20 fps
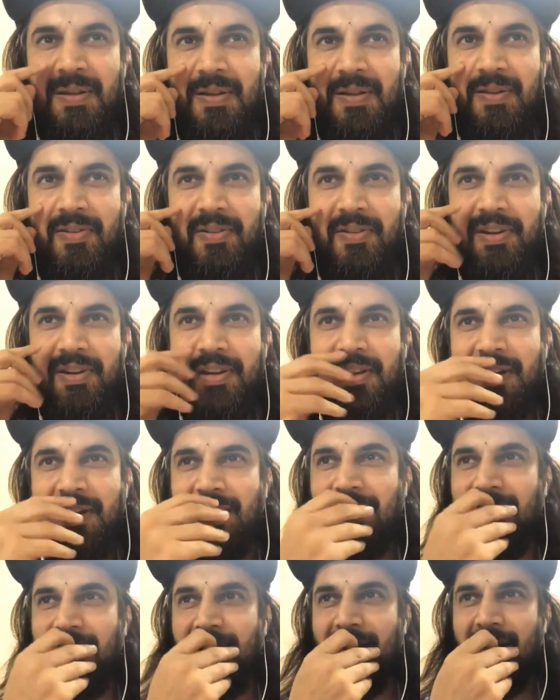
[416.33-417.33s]

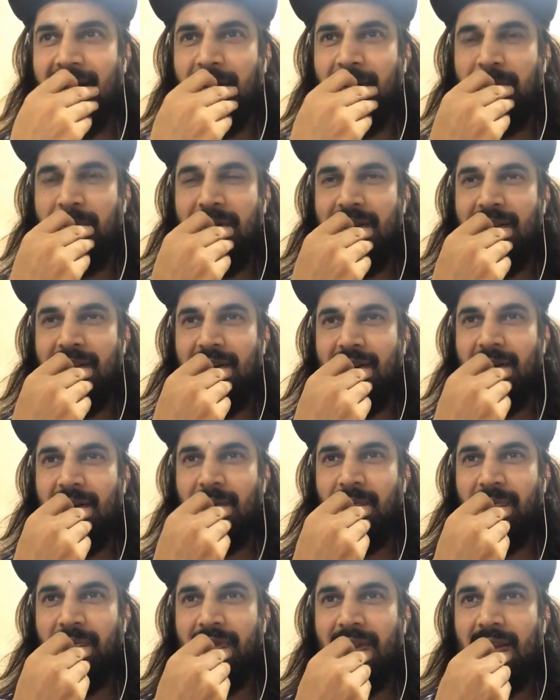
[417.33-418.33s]
reading, and I've been
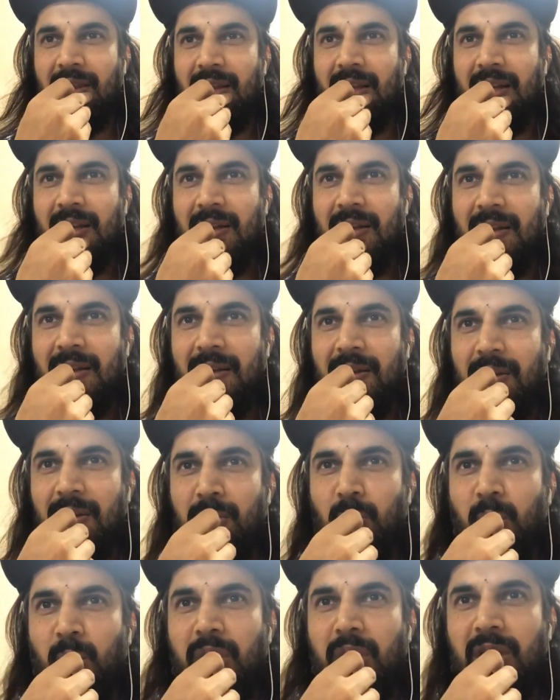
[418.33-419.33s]

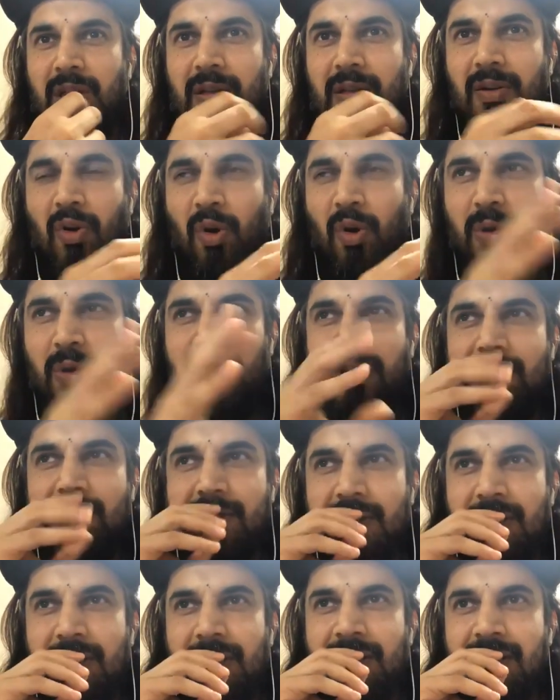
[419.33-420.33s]
doing all
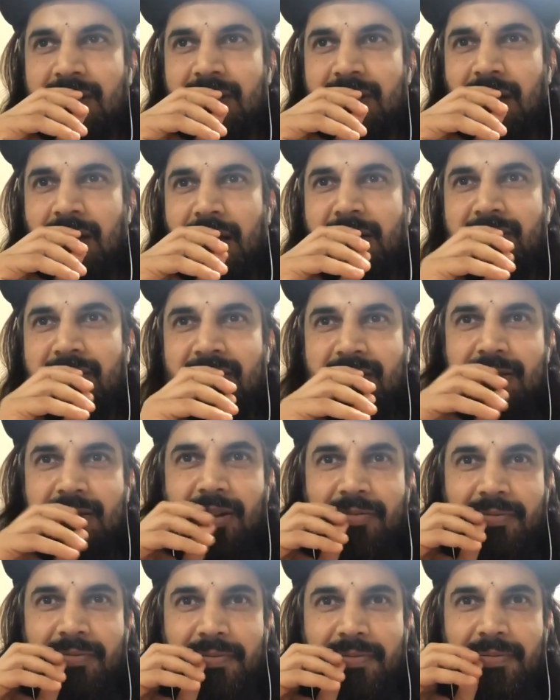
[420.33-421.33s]
these science stuff